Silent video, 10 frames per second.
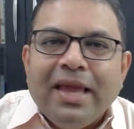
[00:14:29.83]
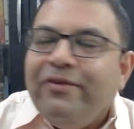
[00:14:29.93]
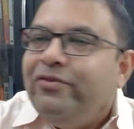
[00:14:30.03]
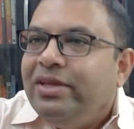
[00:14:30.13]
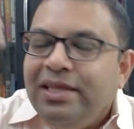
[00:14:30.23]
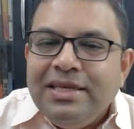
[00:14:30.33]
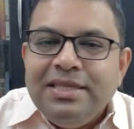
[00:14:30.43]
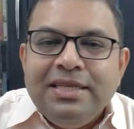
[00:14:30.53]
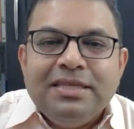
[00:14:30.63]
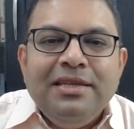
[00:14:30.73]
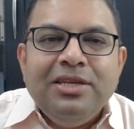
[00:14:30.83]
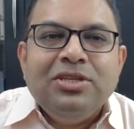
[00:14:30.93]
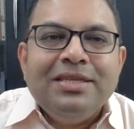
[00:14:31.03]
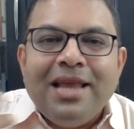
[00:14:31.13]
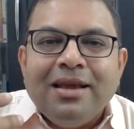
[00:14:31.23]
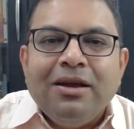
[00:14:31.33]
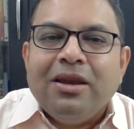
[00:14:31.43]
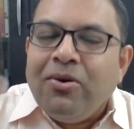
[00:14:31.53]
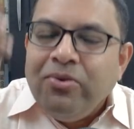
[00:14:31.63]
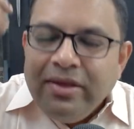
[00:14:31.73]
Everything in this creation is like a
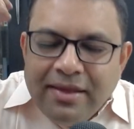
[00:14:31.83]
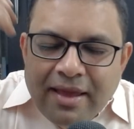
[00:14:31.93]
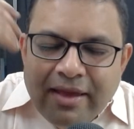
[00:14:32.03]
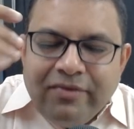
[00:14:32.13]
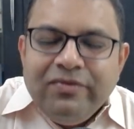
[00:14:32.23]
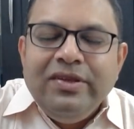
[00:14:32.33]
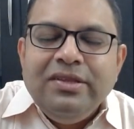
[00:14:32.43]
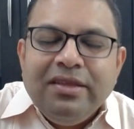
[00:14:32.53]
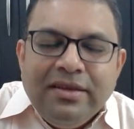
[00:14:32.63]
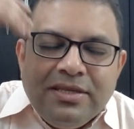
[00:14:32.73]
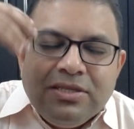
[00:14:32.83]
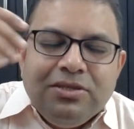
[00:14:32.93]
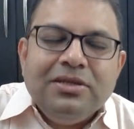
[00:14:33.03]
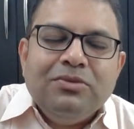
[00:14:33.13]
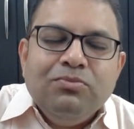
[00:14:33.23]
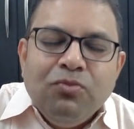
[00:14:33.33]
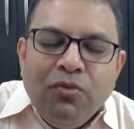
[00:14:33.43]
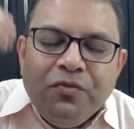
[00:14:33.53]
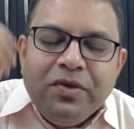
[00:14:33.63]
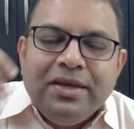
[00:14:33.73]
cloud. Everything is just
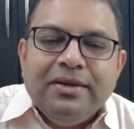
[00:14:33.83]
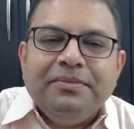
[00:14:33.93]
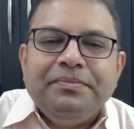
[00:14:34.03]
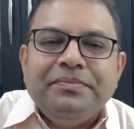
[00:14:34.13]
moving.